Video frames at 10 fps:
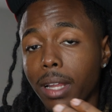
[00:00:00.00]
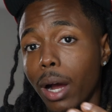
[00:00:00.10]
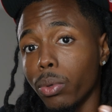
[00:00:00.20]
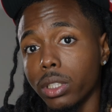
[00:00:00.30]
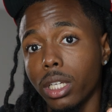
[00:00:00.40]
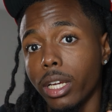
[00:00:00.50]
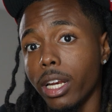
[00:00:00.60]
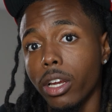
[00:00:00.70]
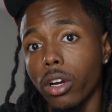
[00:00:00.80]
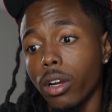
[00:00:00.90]
I was
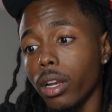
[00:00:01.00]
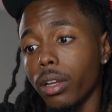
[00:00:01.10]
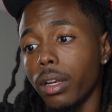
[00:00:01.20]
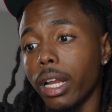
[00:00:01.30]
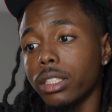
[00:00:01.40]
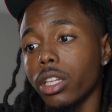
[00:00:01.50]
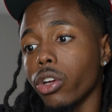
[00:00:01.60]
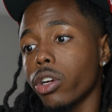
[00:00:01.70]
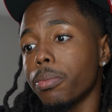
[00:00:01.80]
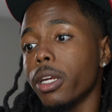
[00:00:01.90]
in there in less than
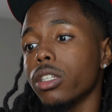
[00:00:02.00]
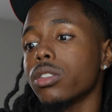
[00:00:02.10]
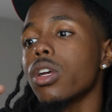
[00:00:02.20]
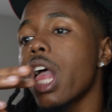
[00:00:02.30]
30 minutes.